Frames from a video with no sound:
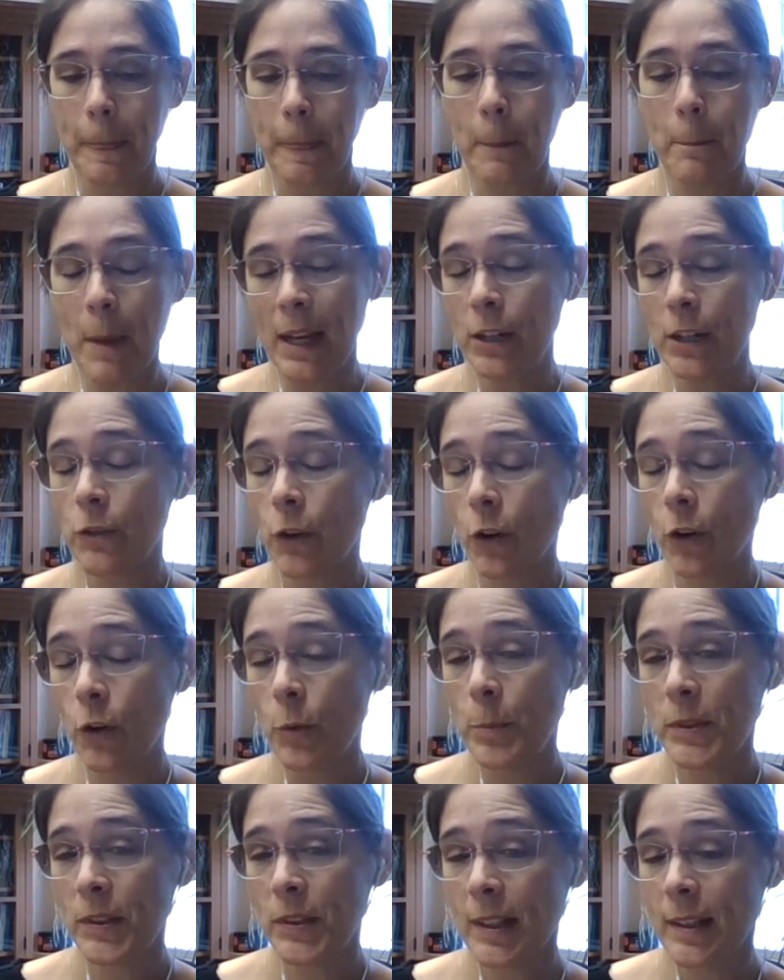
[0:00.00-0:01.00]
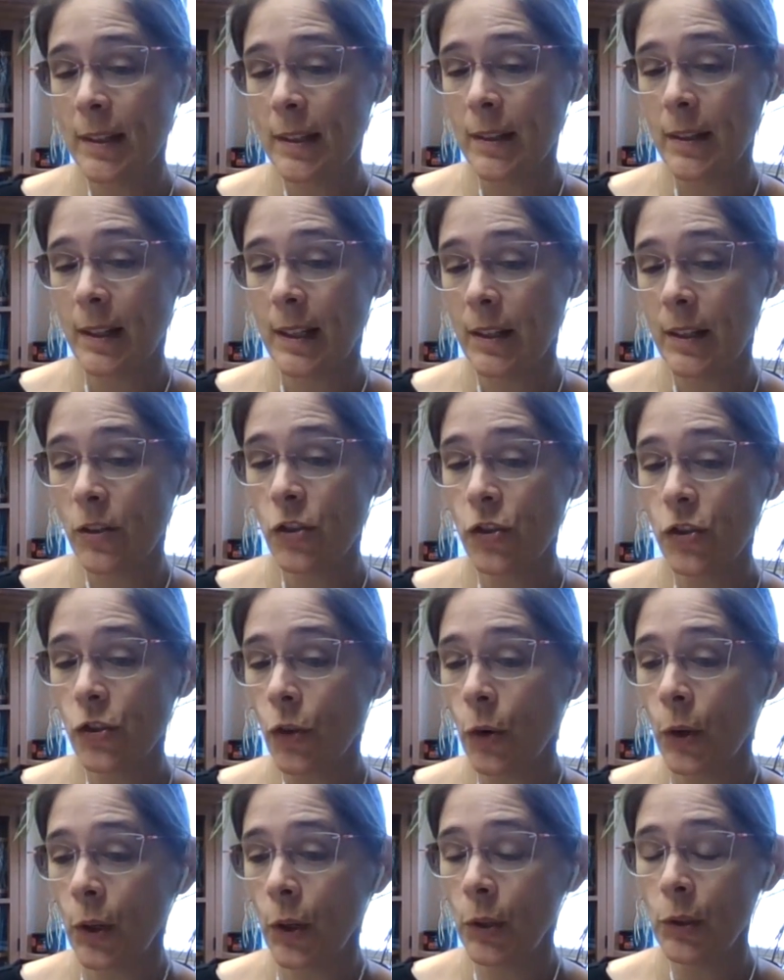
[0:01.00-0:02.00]
microbes in the
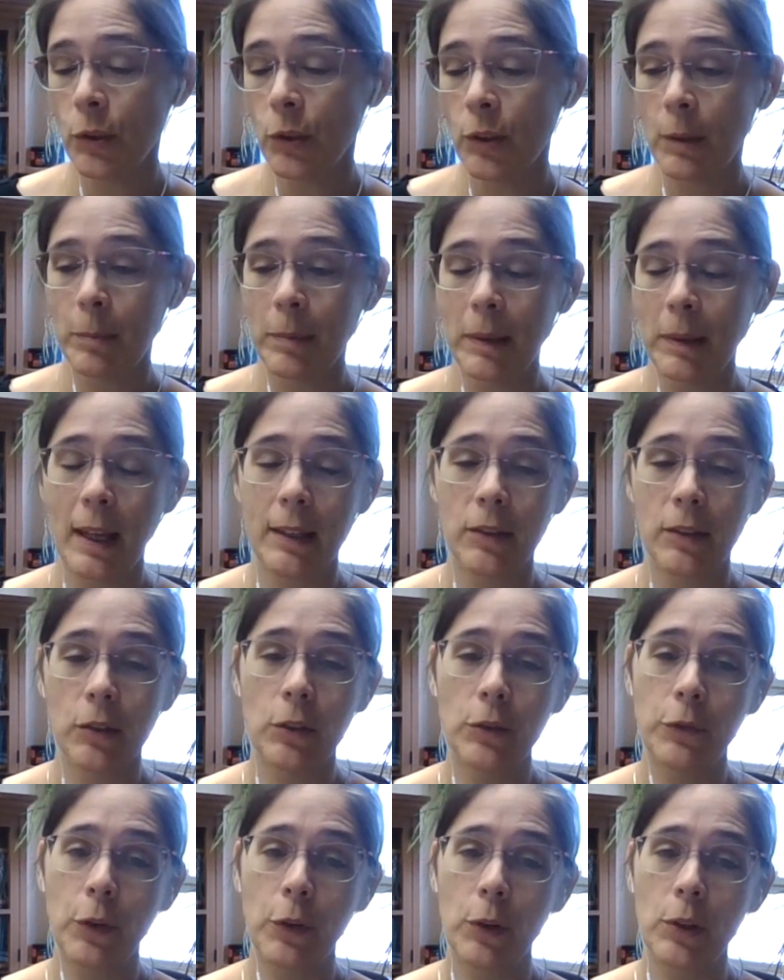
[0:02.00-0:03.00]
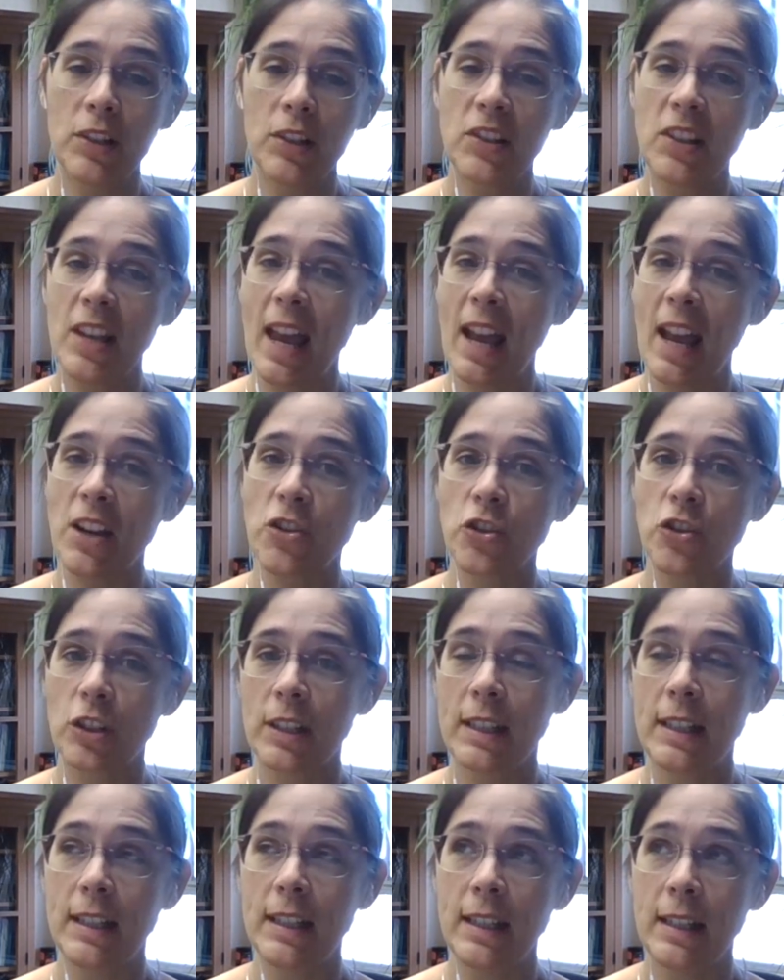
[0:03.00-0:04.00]
soil or applied to the foliage
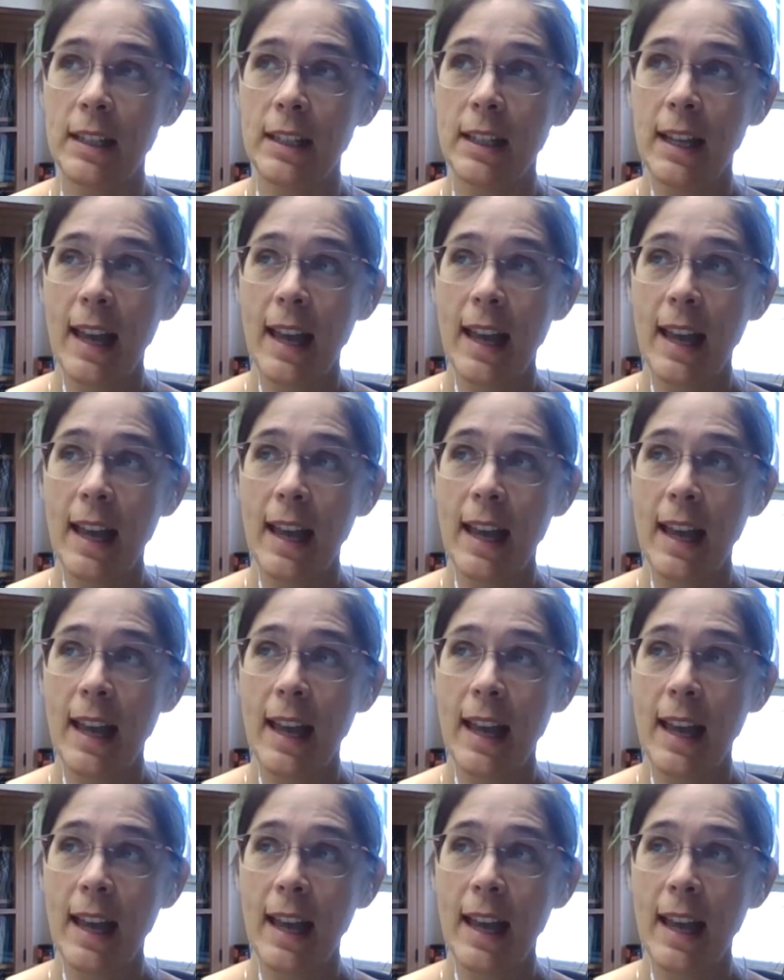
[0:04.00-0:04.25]
actually